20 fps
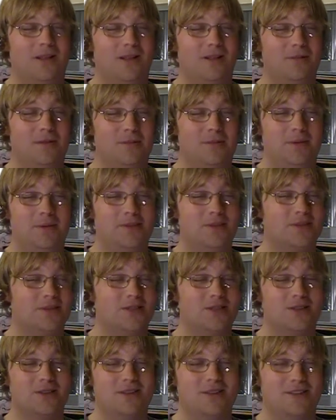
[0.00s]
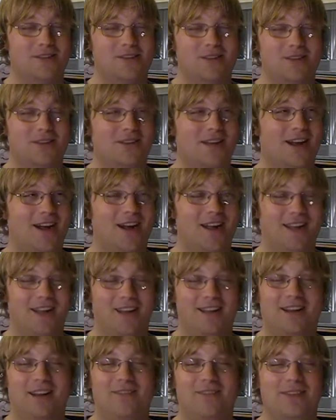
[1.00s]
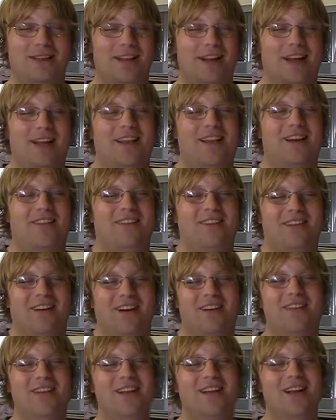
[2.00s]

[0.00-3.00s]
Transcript: I mean, people are just going to start dying. I mean, I don't know.